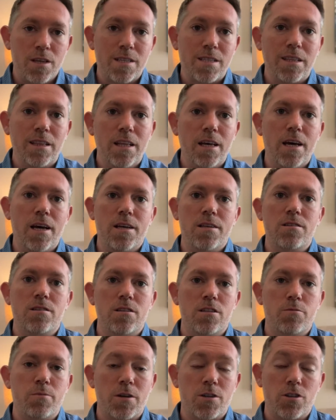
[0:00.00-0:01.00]
list,
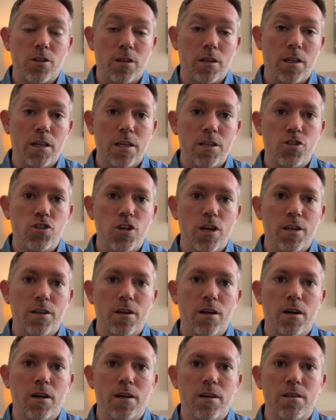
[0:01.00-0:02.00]
especially the
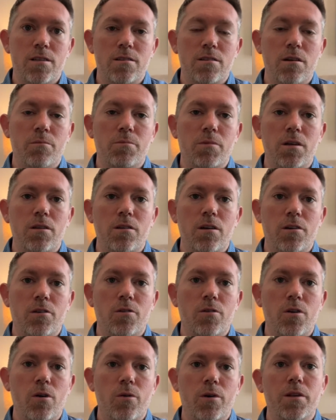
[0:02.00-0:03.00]
agenda, is something that
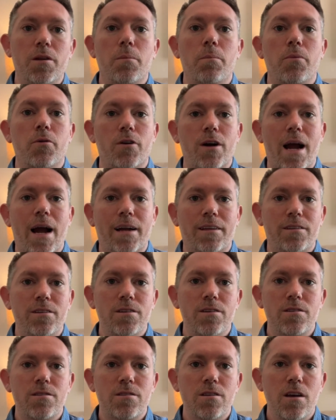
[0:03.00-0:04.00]
you're going to
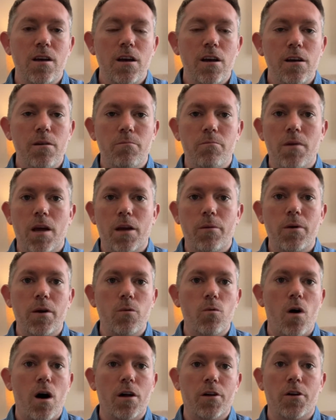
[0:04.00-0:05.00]
practice maybe
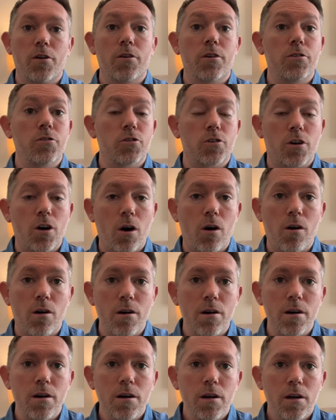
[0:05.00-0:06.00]
while you're in your
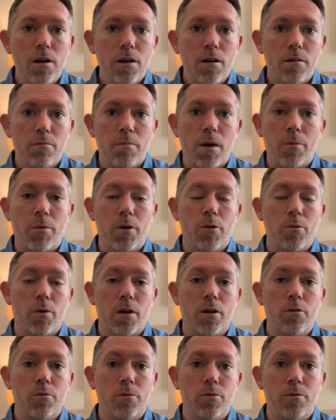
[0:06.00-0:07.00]
car, maybe
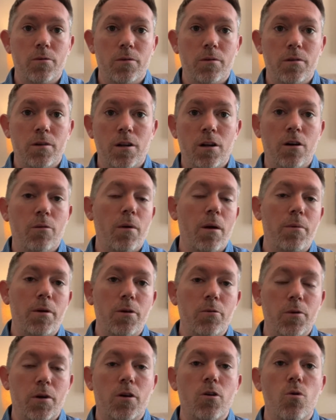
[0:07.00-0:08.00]
maybe
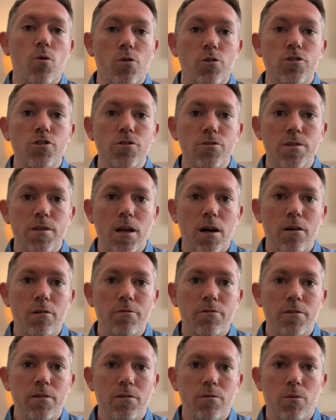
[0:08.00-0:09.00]
you record yourself
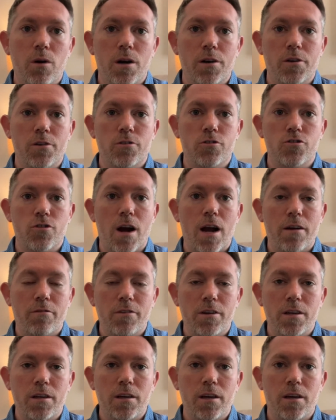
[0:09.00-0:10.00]
while you're
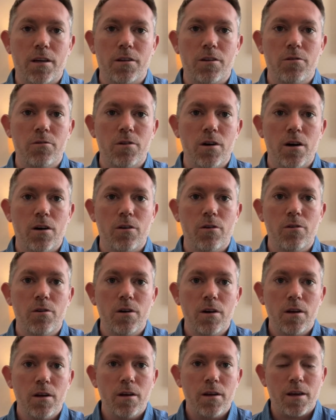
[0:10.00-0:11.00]
driving and you know
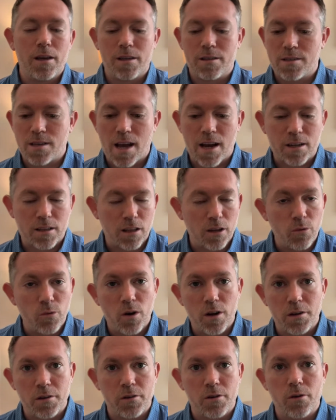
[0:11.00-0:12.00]
exactly
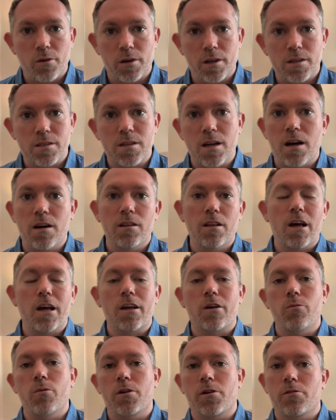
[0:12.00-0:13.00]
what you're going to sound
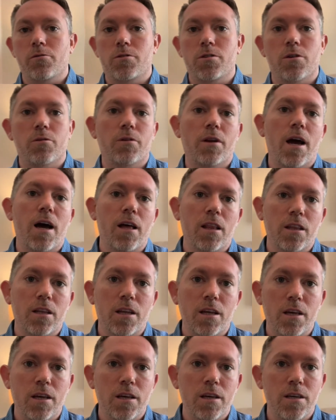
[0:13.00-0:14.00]
like, what your
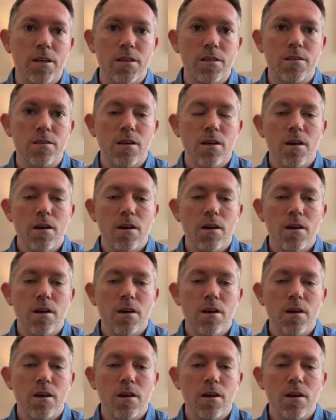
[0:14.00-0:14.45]
tonality is,